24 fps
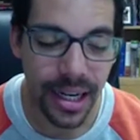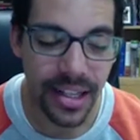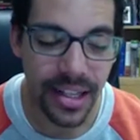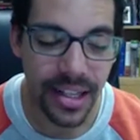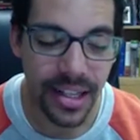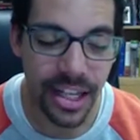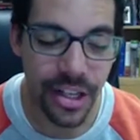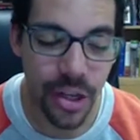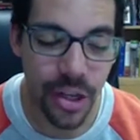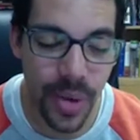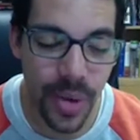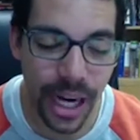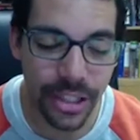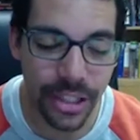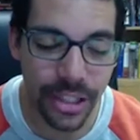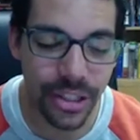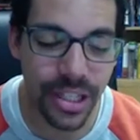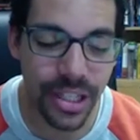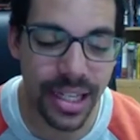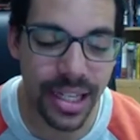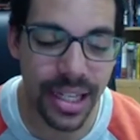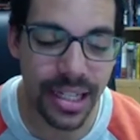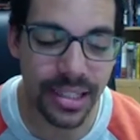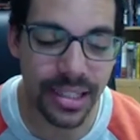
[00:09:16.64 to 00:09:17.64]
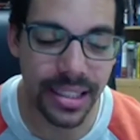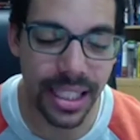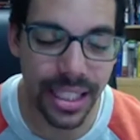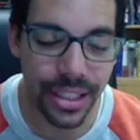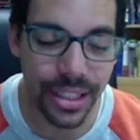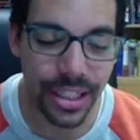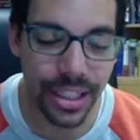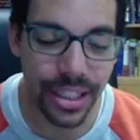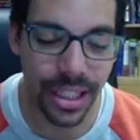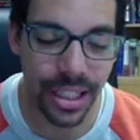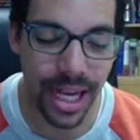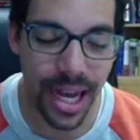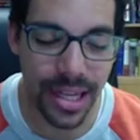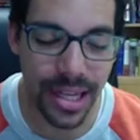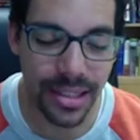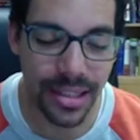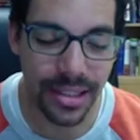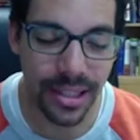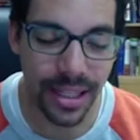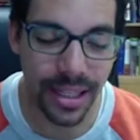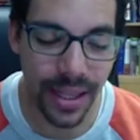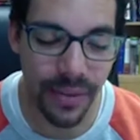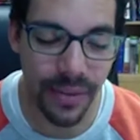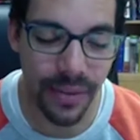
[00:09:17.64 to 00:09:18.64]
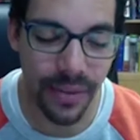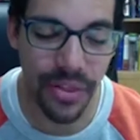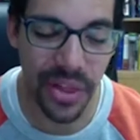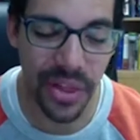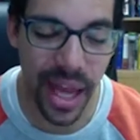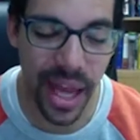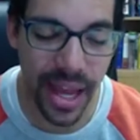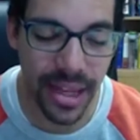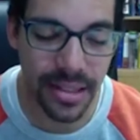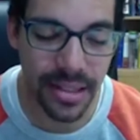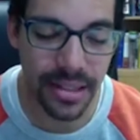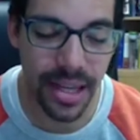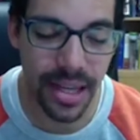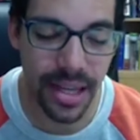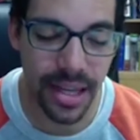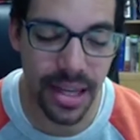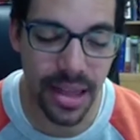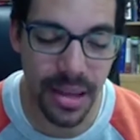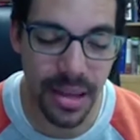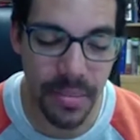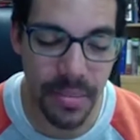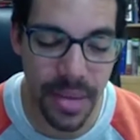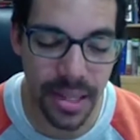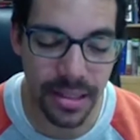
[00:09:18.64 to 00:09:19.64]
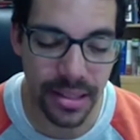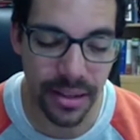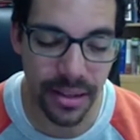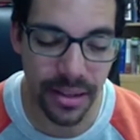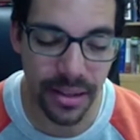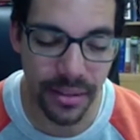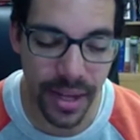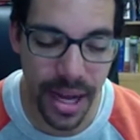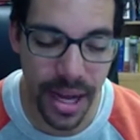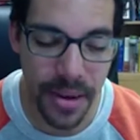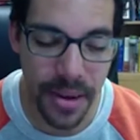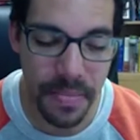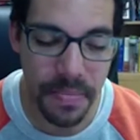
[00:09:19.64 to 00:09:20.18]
that you actually can teach us to give thanks in the midst of it.